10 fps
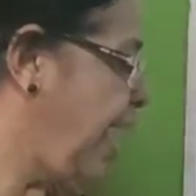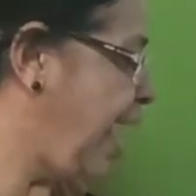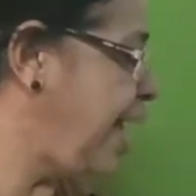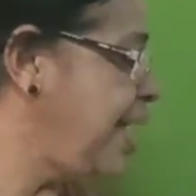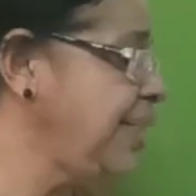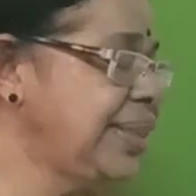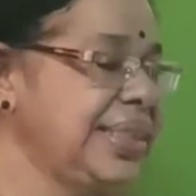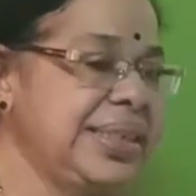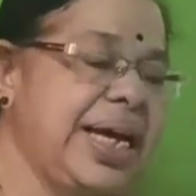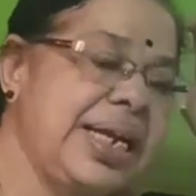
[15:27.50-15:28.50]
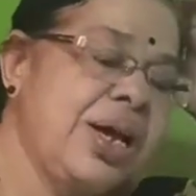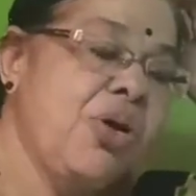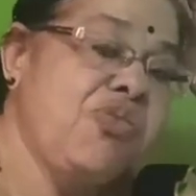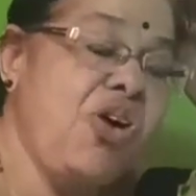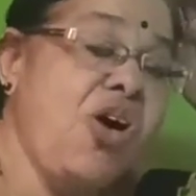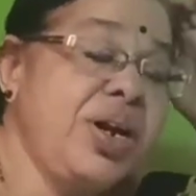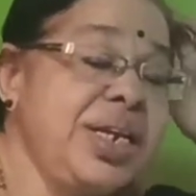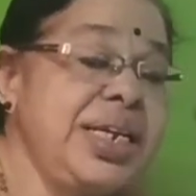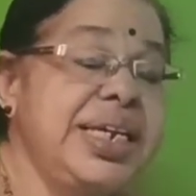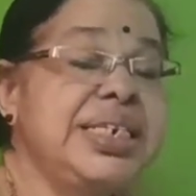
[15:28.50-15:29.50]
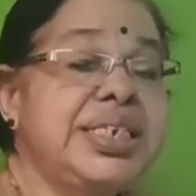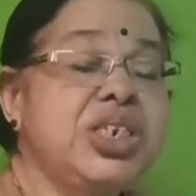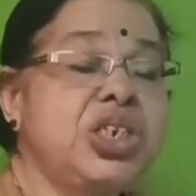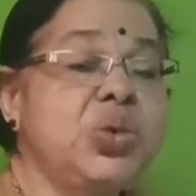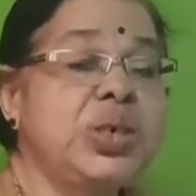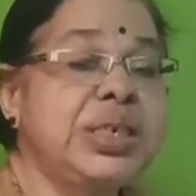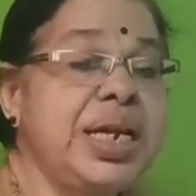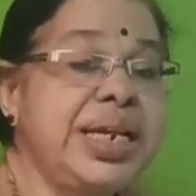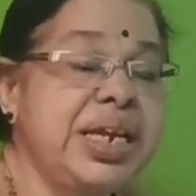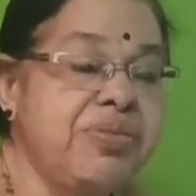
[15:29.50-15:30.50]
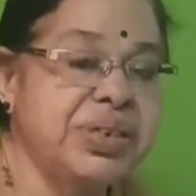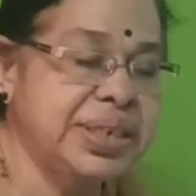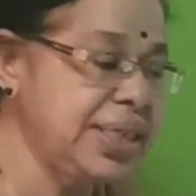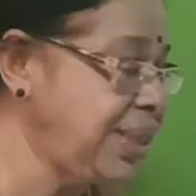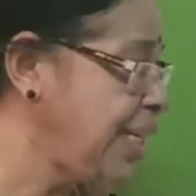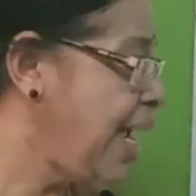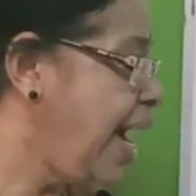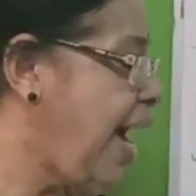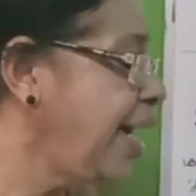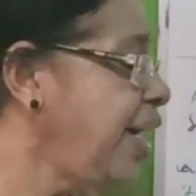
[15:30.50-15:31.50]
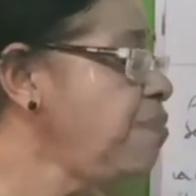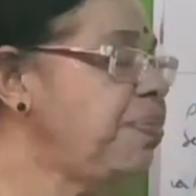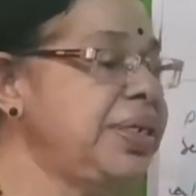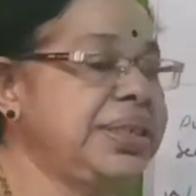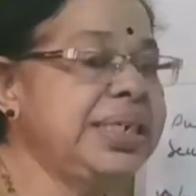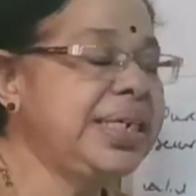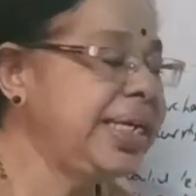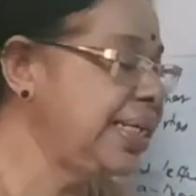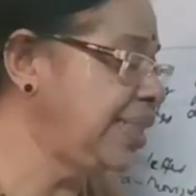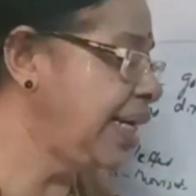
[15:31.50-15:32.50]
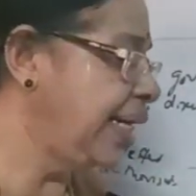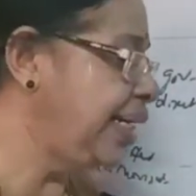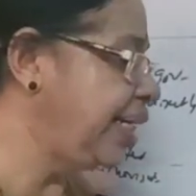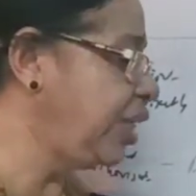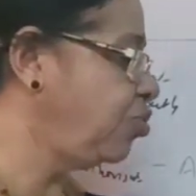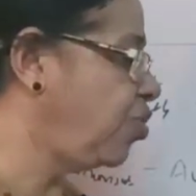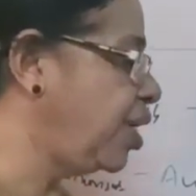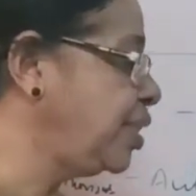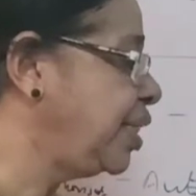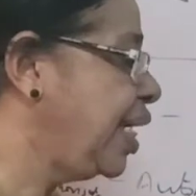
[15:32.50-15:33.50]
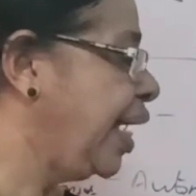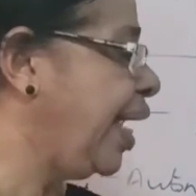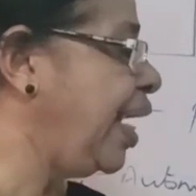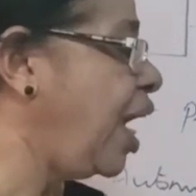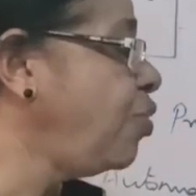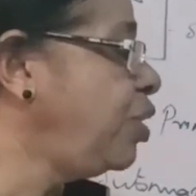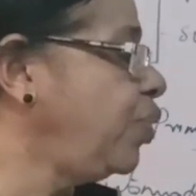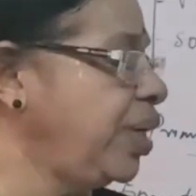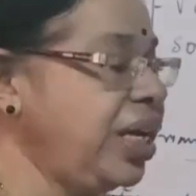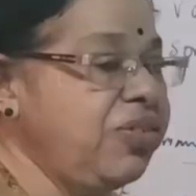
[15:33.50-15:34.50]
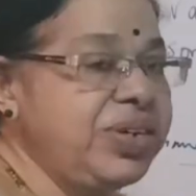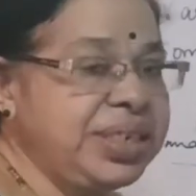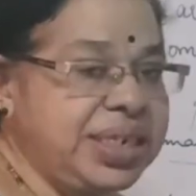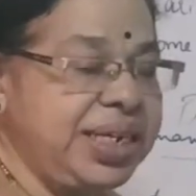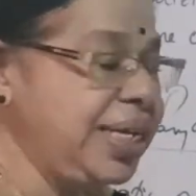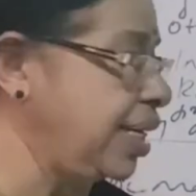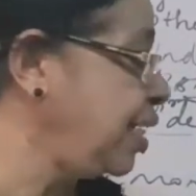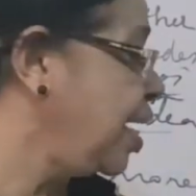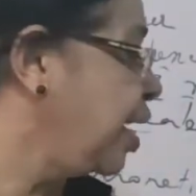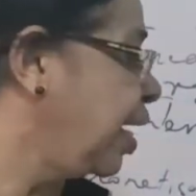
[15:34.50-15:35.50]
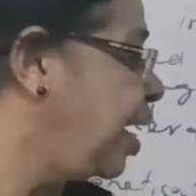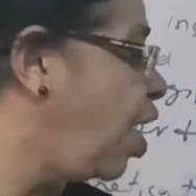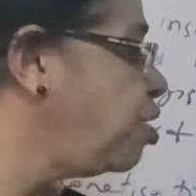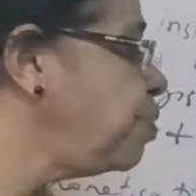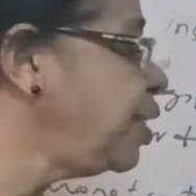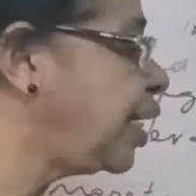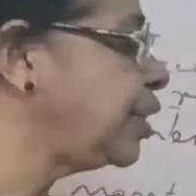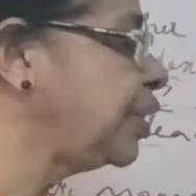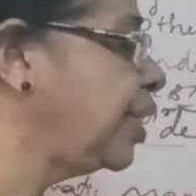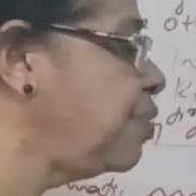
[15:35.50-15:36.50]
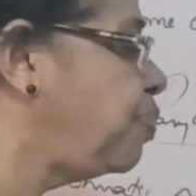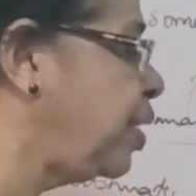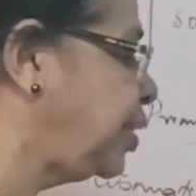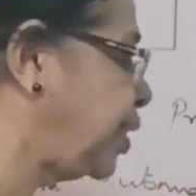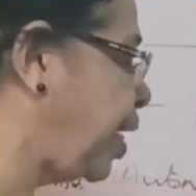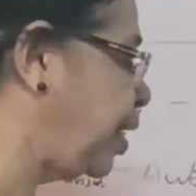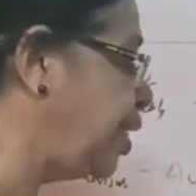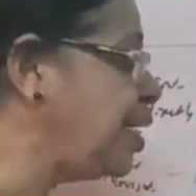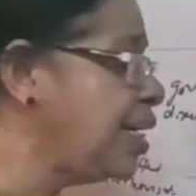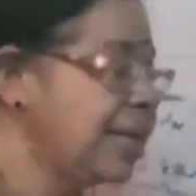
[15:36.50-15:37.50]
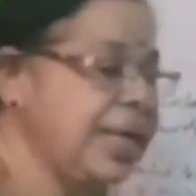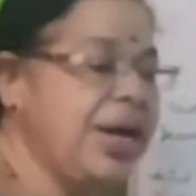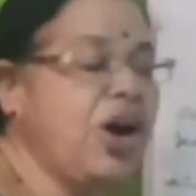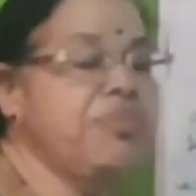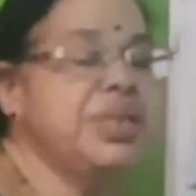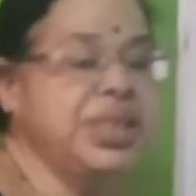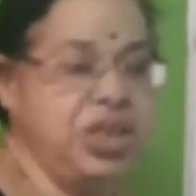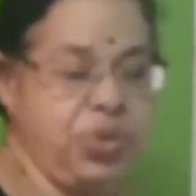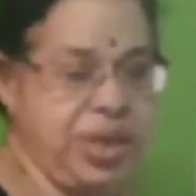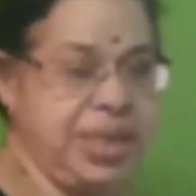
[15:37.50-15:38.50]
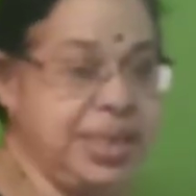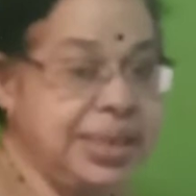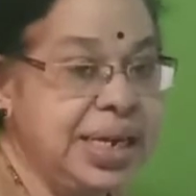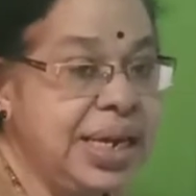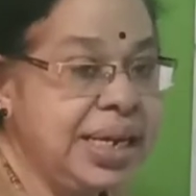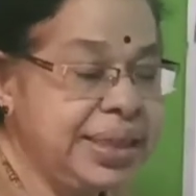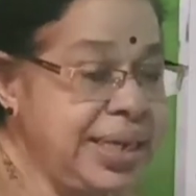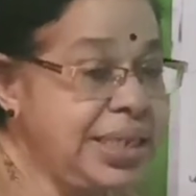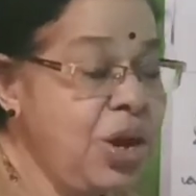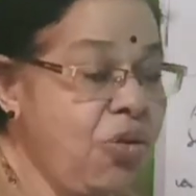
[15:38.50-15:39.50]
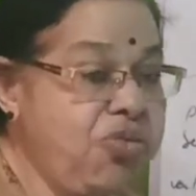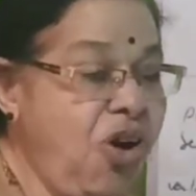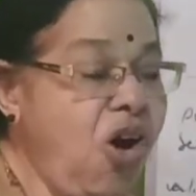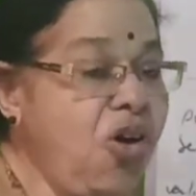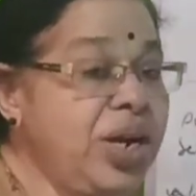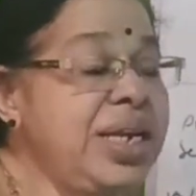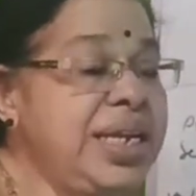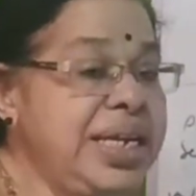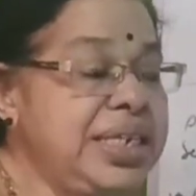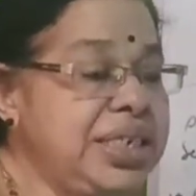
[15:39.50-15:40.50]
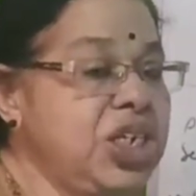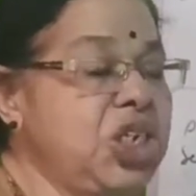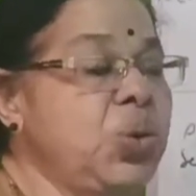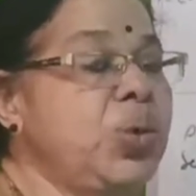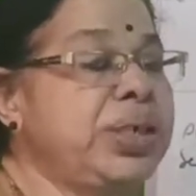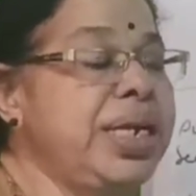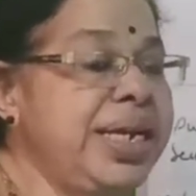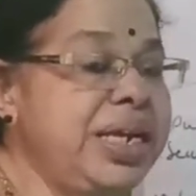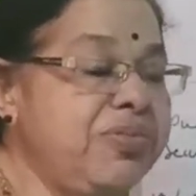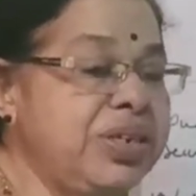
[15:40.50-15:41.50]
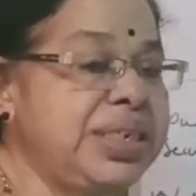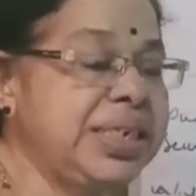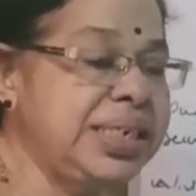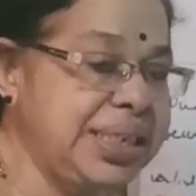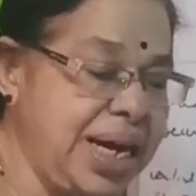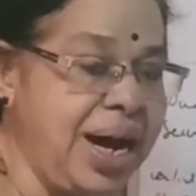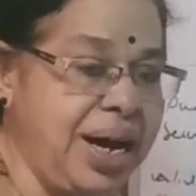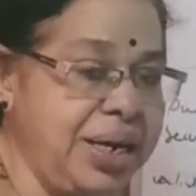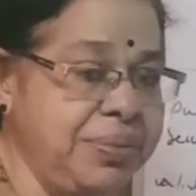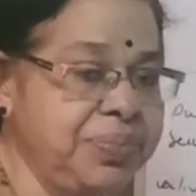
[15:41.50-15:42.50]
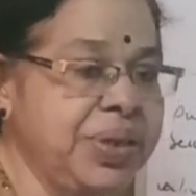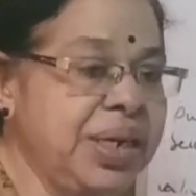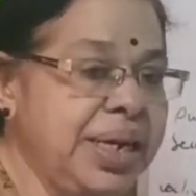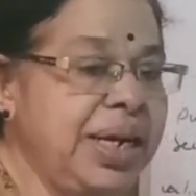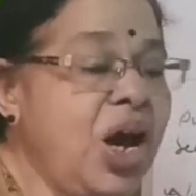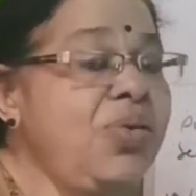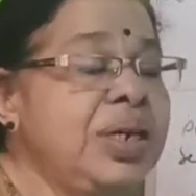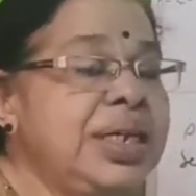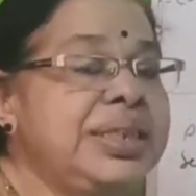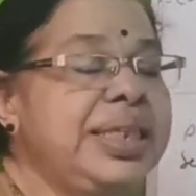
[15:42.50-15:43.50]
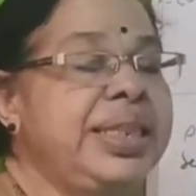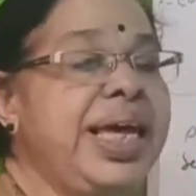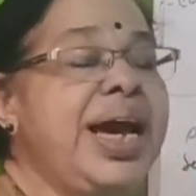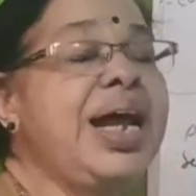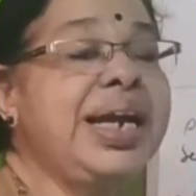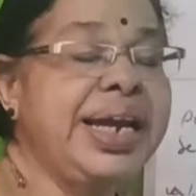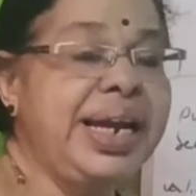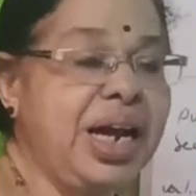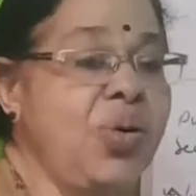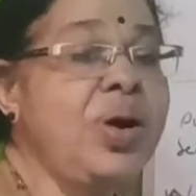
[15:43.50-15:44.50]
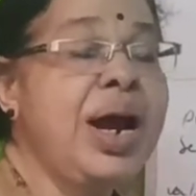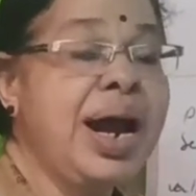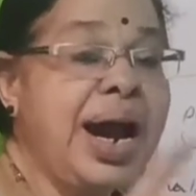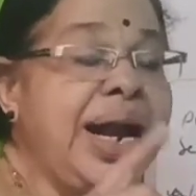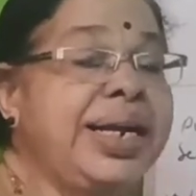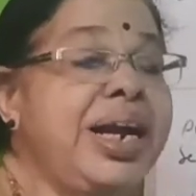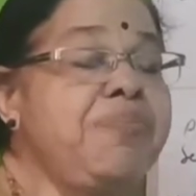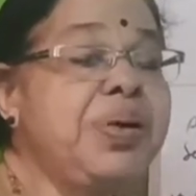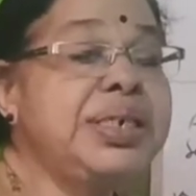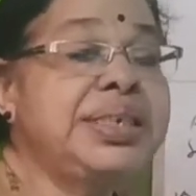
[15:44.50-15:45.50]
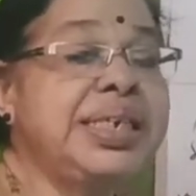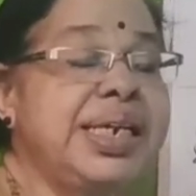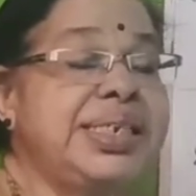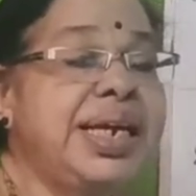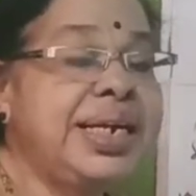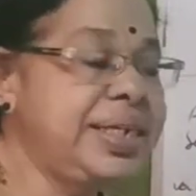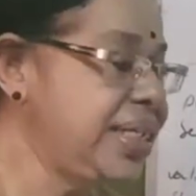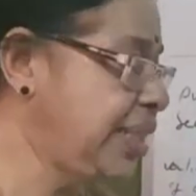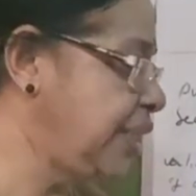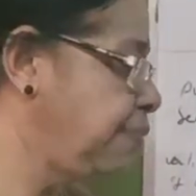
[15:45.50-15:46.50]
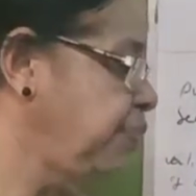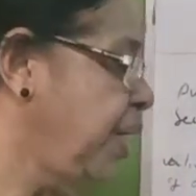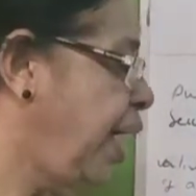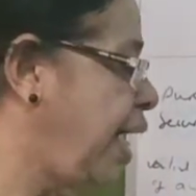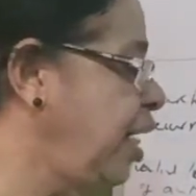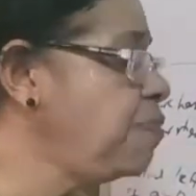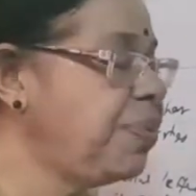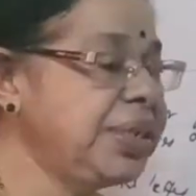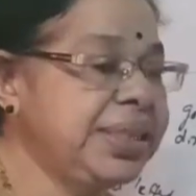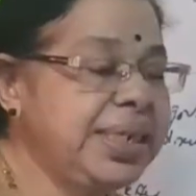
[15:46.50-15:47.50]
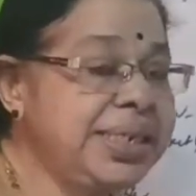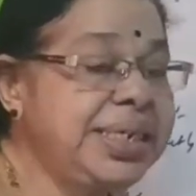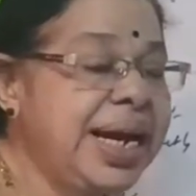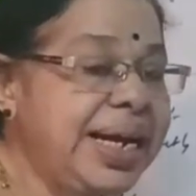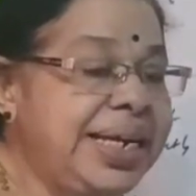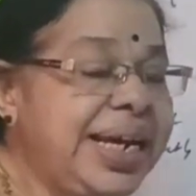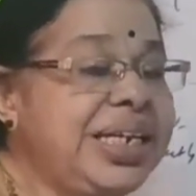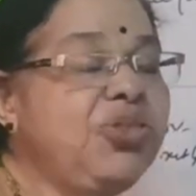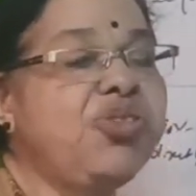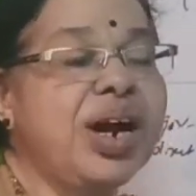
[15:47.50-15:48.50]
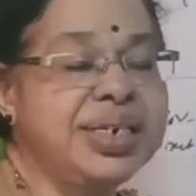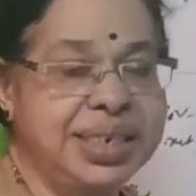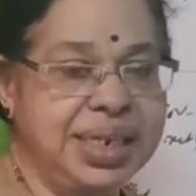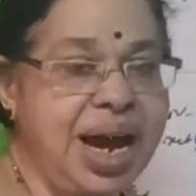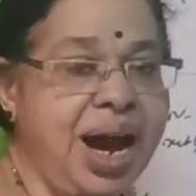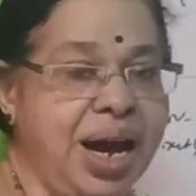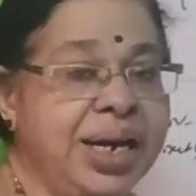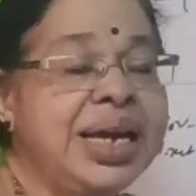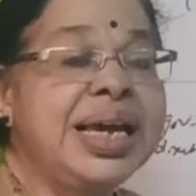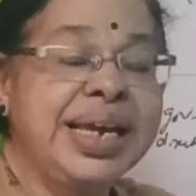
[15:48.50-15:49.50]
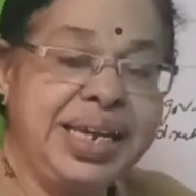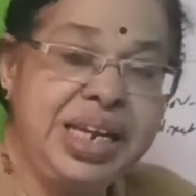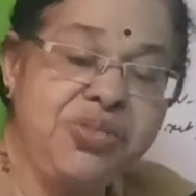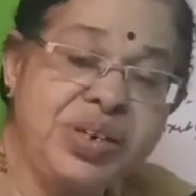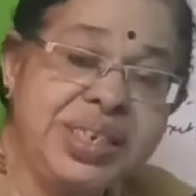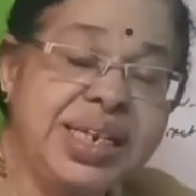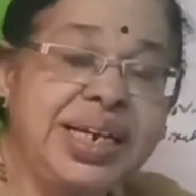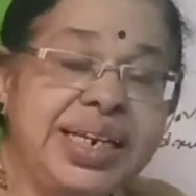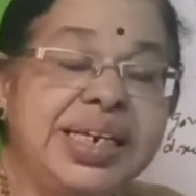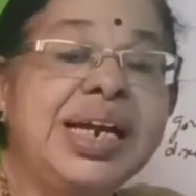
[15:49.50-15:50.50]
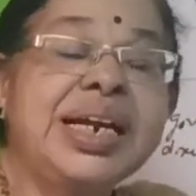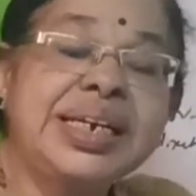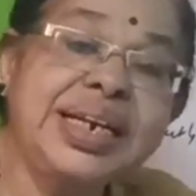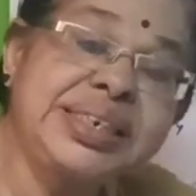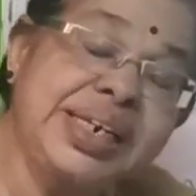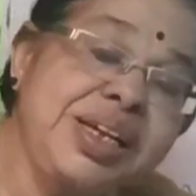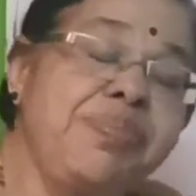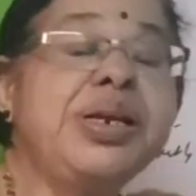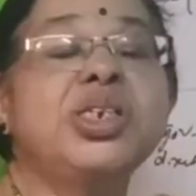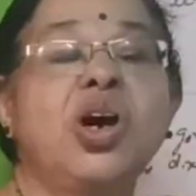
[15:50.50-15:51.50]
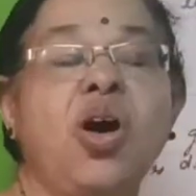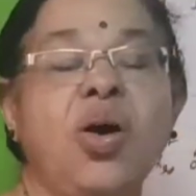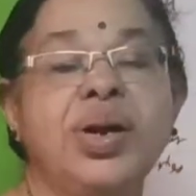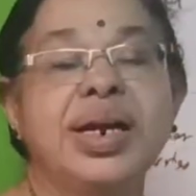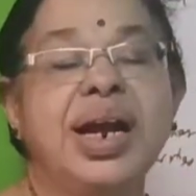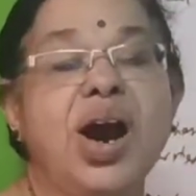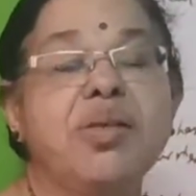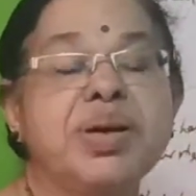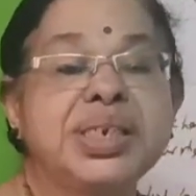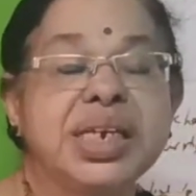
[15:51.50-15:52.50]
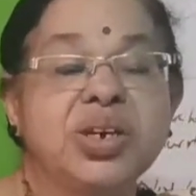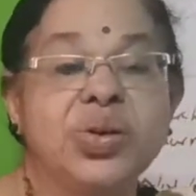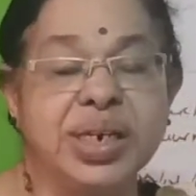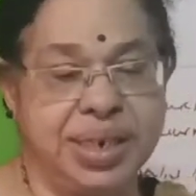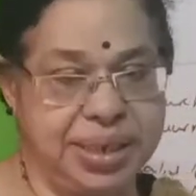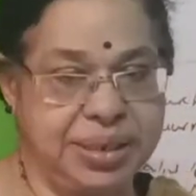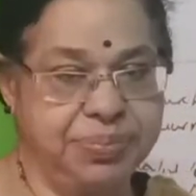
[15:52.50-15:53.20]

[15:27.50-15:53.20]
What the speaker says: And next is that foreign institutional investors 100% debt funds allowed to invest in government treasury bills and government securities. That's foreign institutional investors are now they are allowed 100% debt. 100% debt funds are invested in treasury bills or government securities.